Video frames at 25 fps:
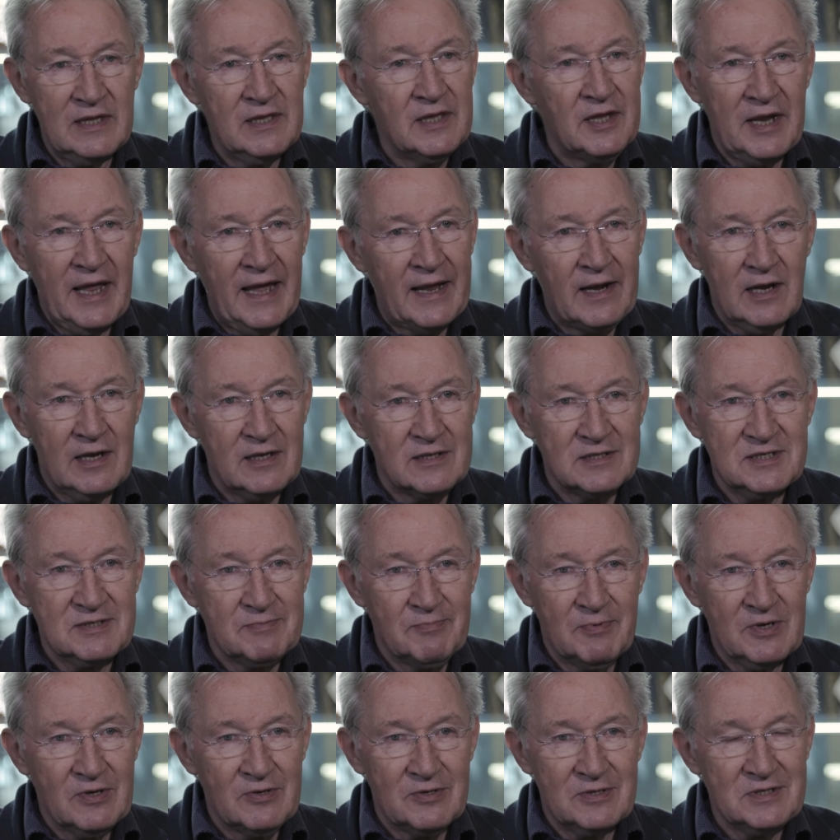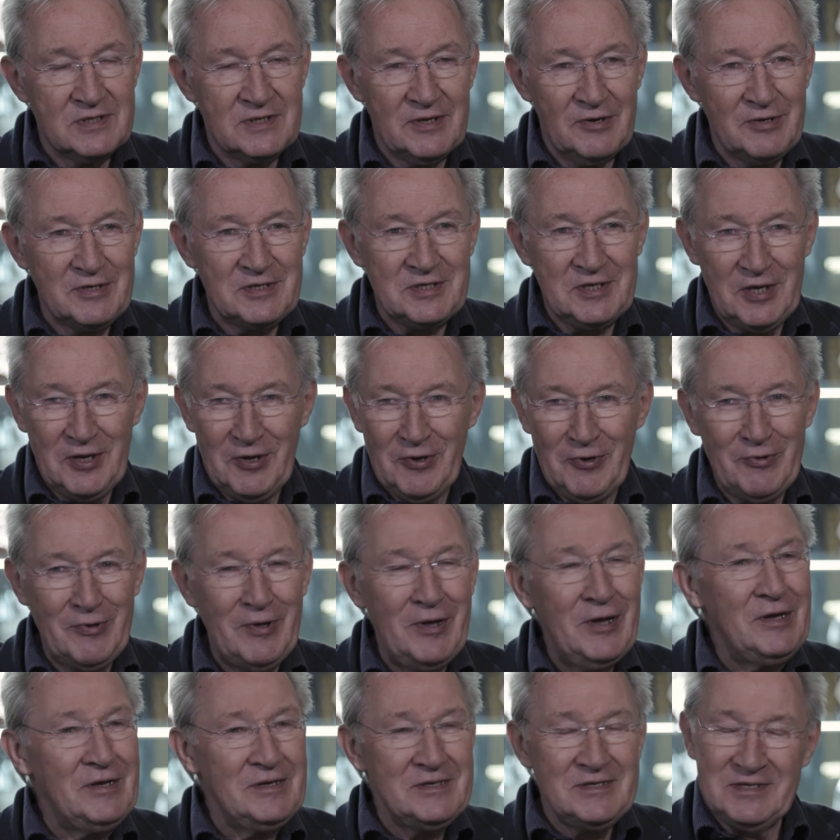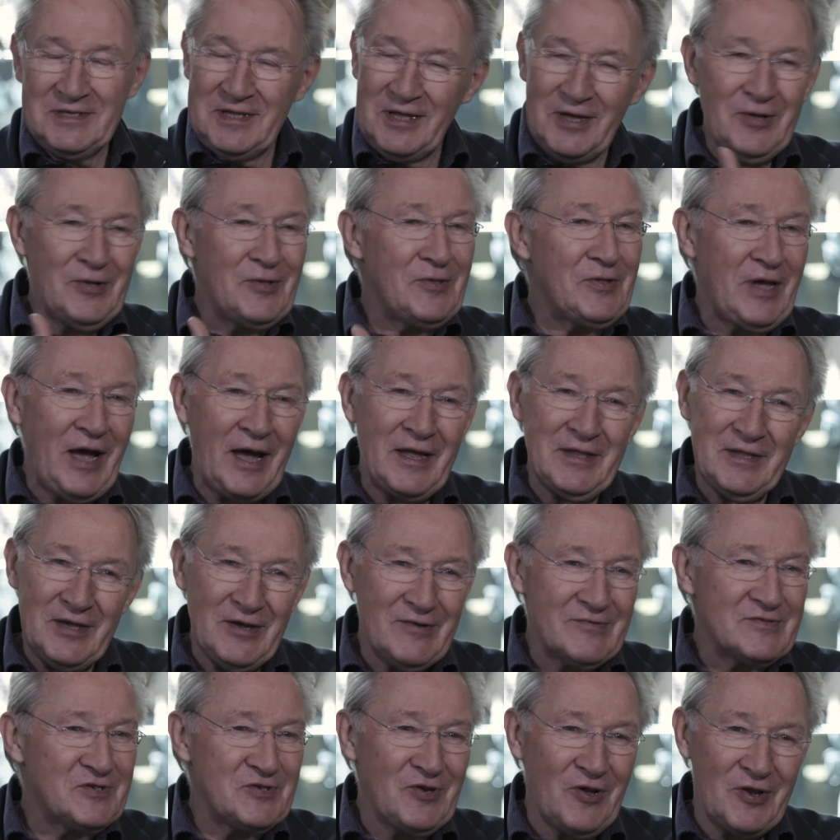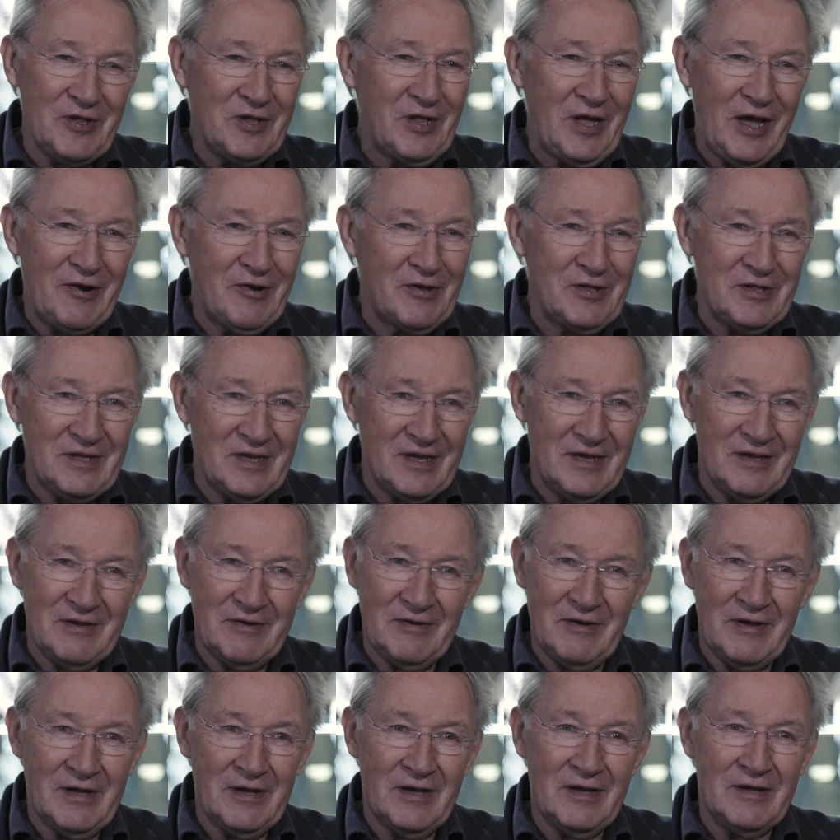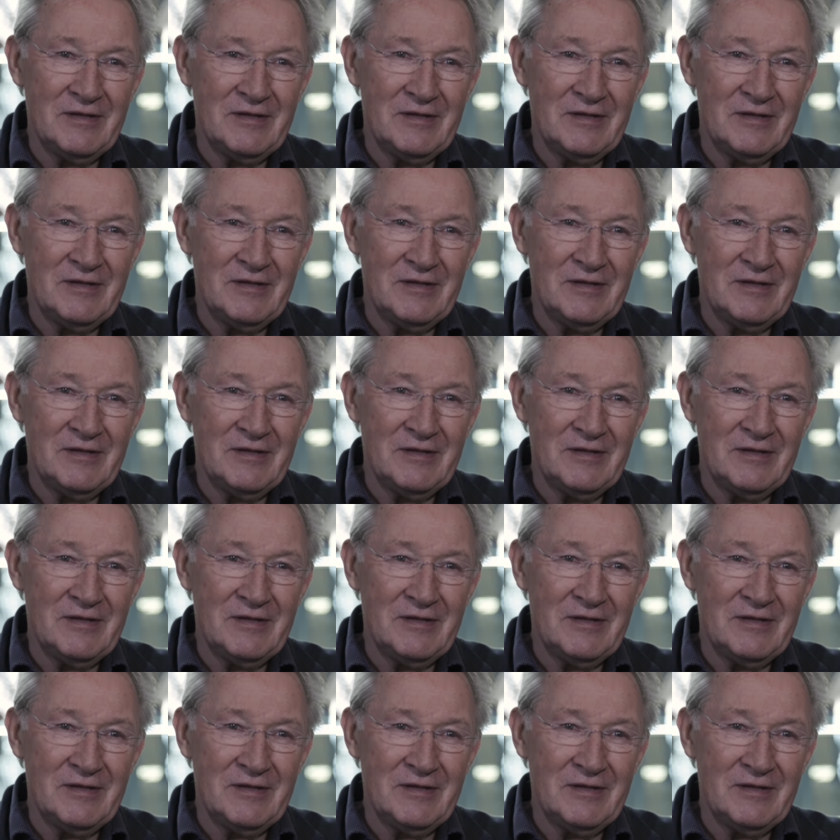in the Netherlands, because there is here still the idea of solidarity.